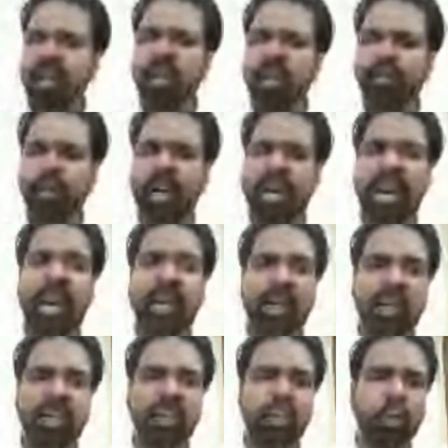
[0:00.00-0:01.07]
for an
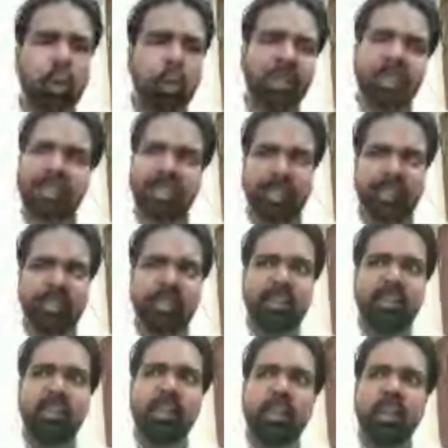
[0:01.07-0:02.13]
adult's common sense,
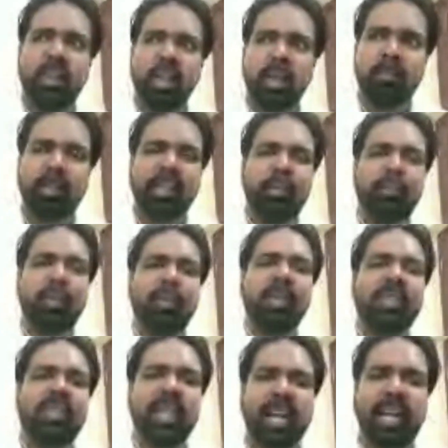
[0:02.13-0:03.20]
but then from a
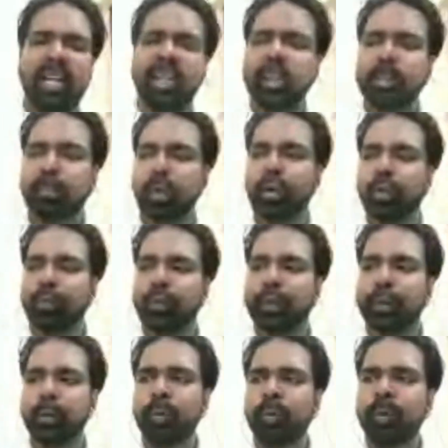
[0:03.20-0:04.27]
child's point of
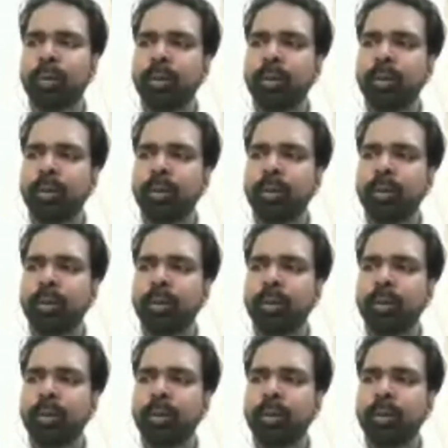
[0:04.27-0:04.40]
view,